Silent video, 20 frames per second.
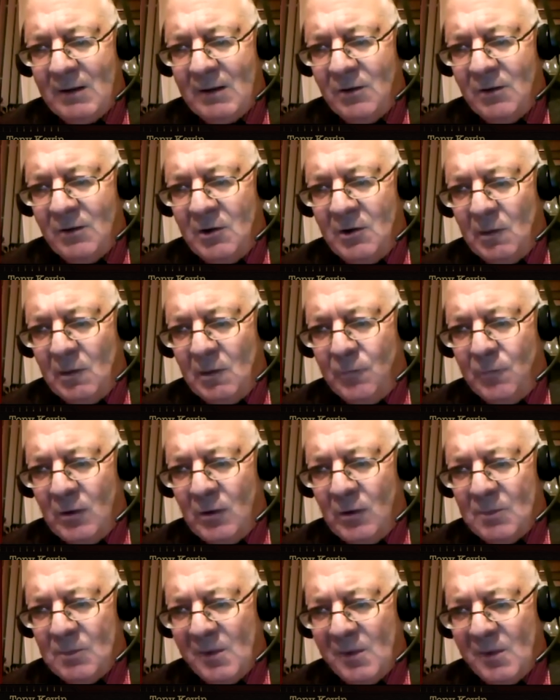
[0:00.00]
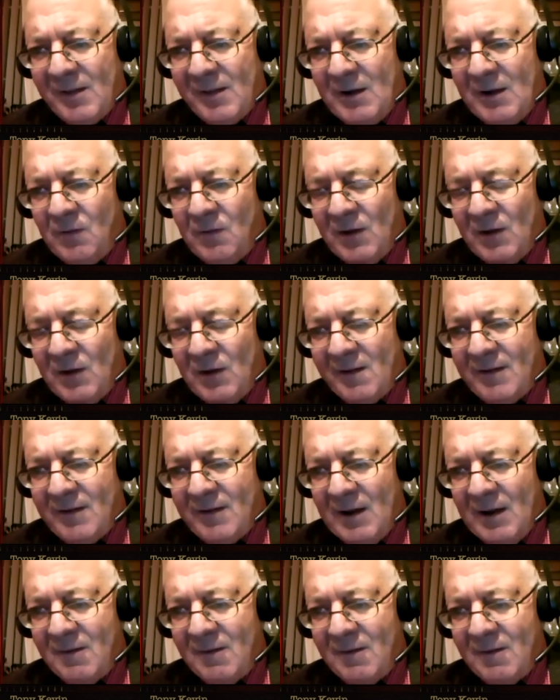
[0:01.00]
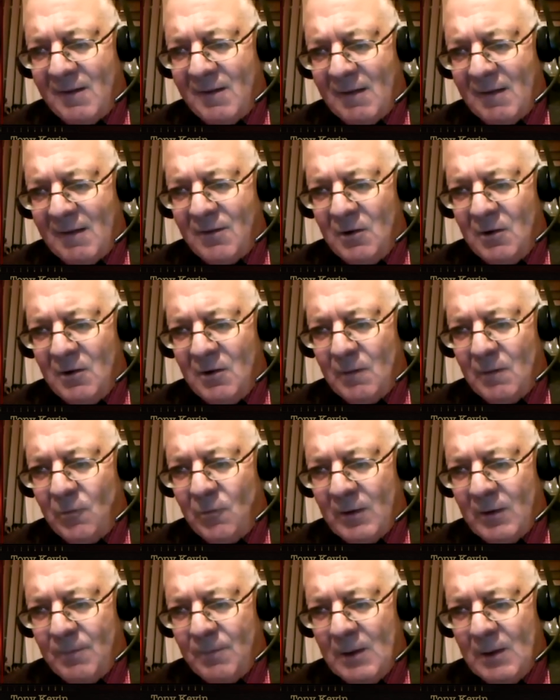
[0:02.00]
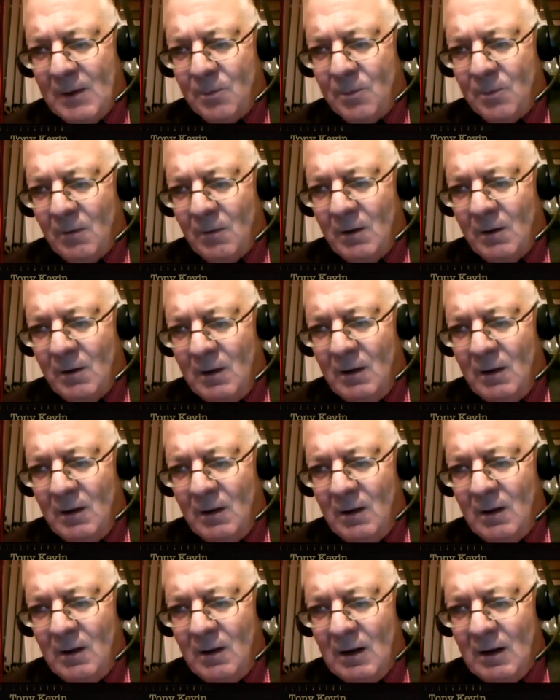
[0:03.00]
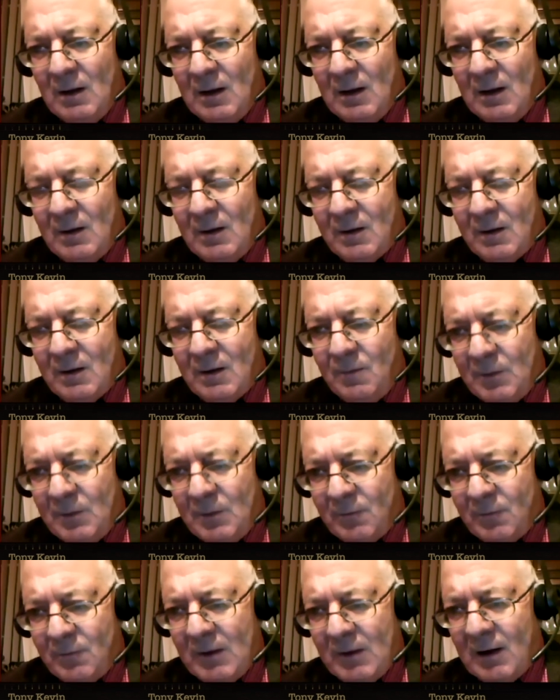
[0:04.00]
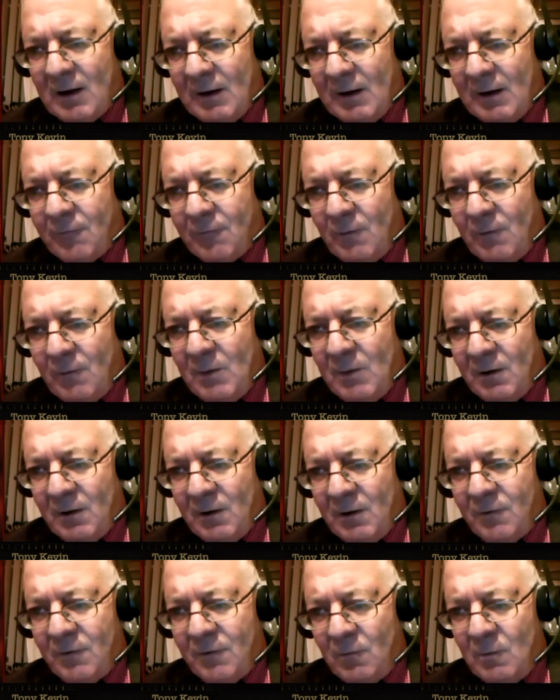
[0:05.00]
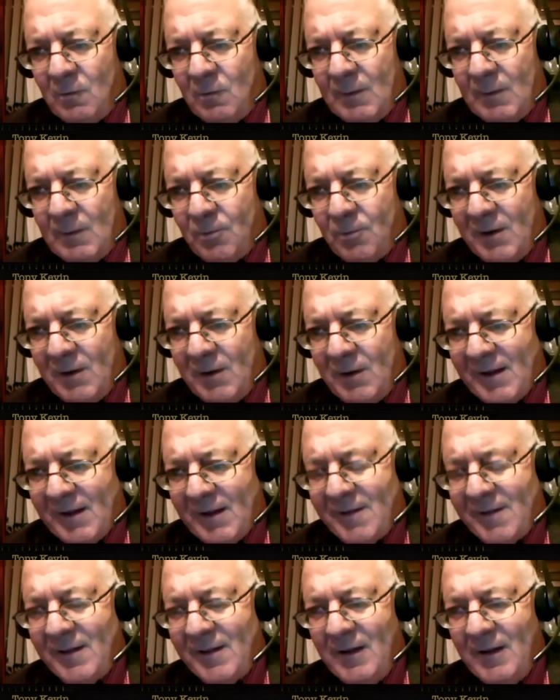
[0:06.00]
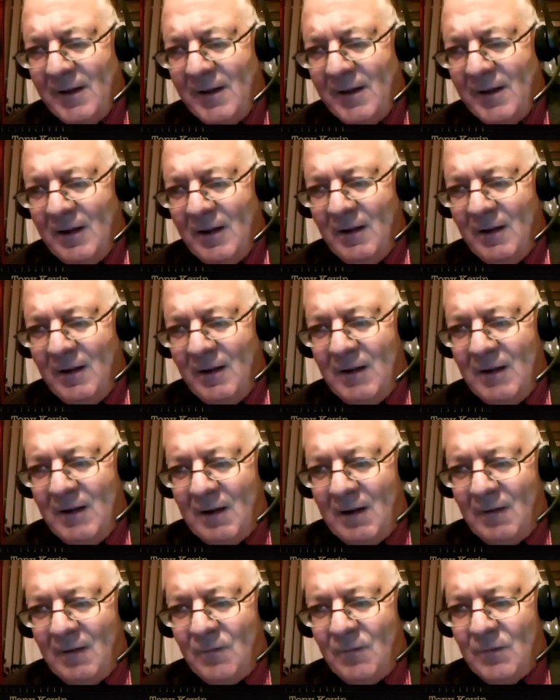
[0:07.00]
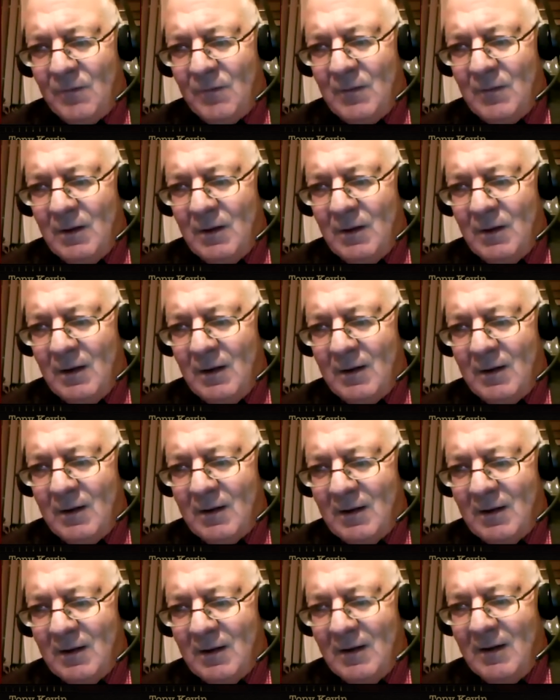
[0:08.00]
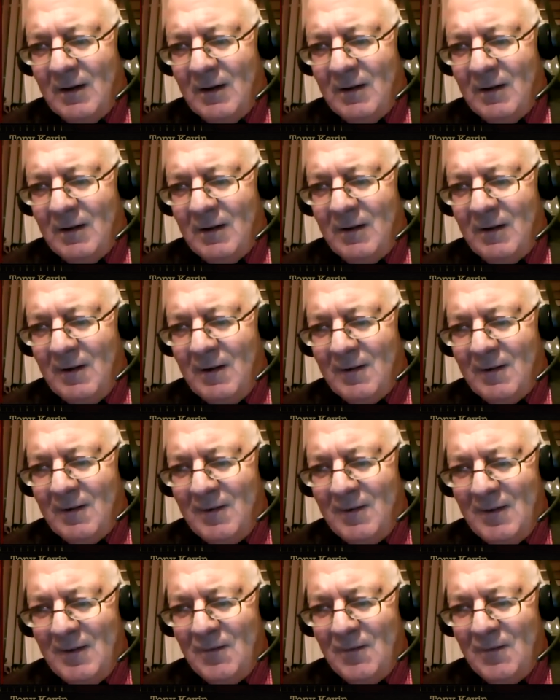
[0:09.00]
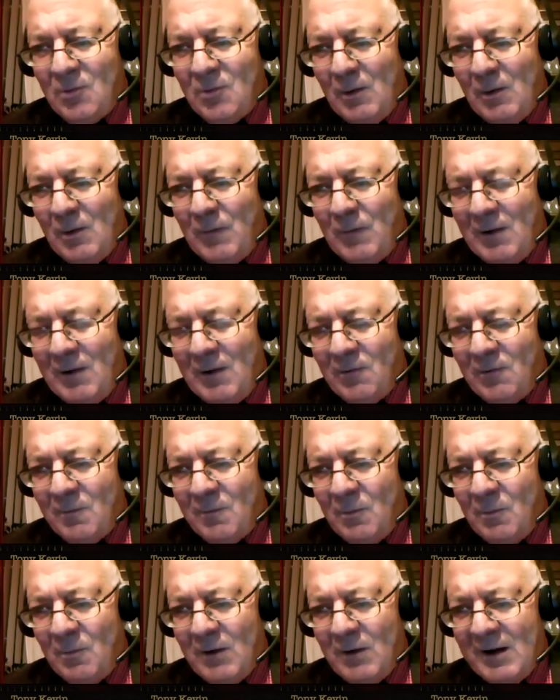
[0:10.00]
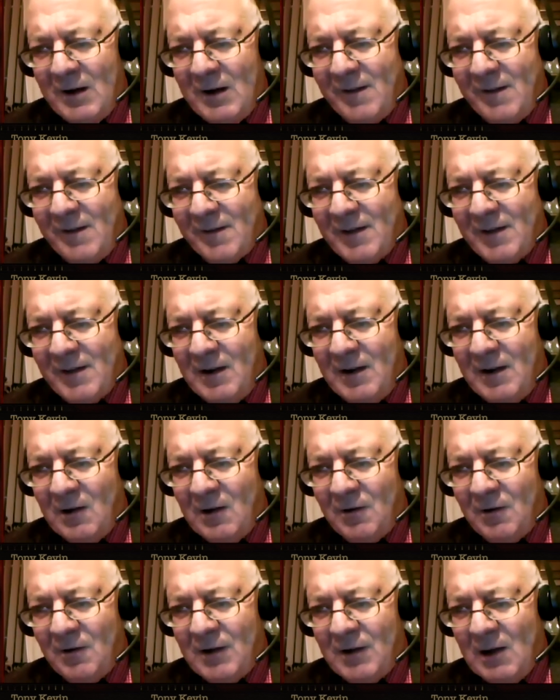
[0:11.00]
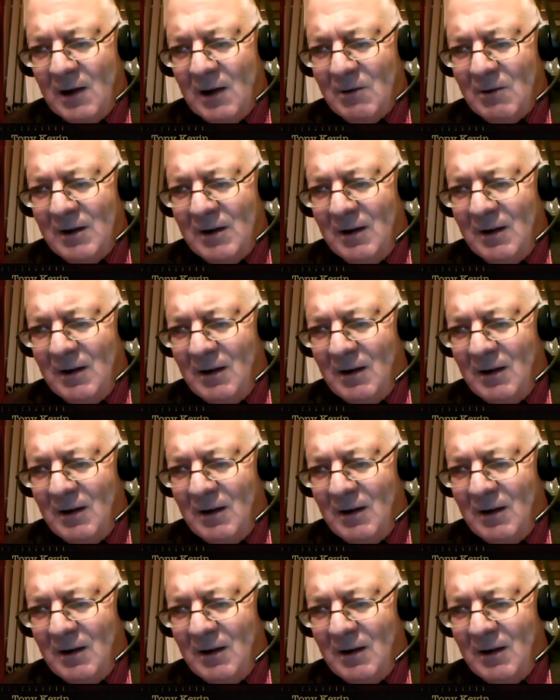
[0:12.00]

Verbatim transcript: 30 or 40% of those deaths, that's 30 or 40 people, uh, can be directly attributed to Ruby Princess. Now, uh, you know, 1,200 Marines descending on Darwin,